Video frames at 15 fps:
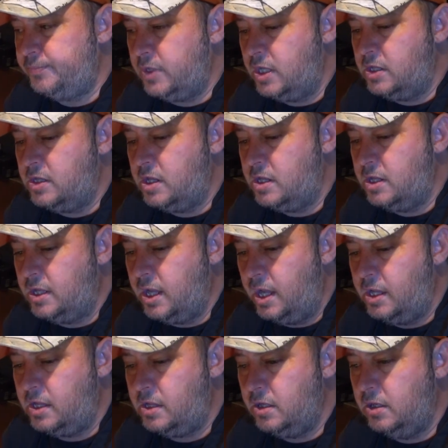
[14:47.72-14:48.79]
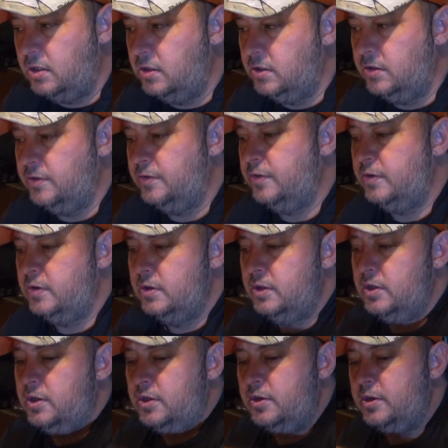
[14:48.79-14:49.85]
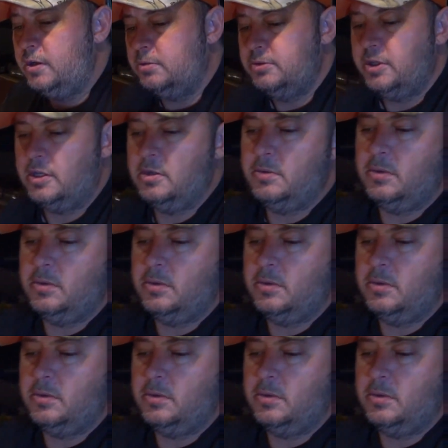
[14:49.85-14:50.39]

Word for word: it's just a case of double checking the